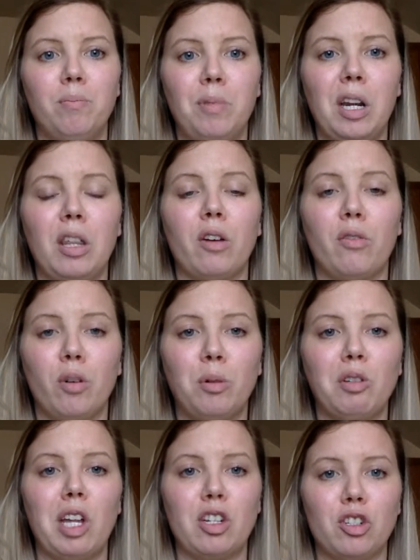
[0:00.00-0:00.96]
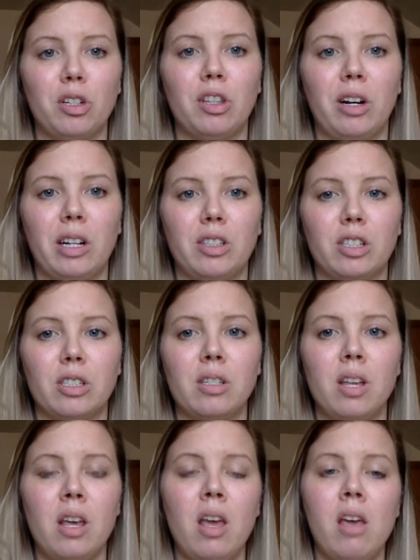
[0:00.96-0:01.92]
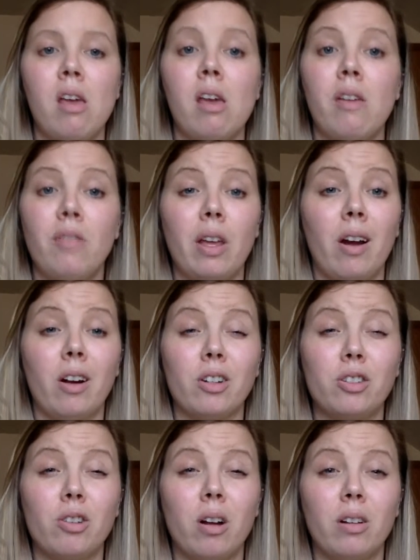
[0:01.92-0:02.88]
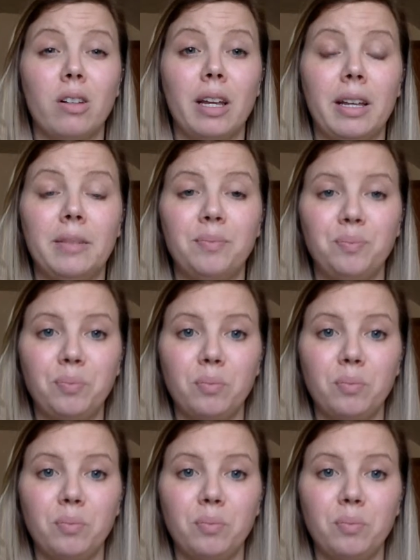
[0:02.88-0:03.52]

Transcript: getting their full potential in their answers. If they are struggling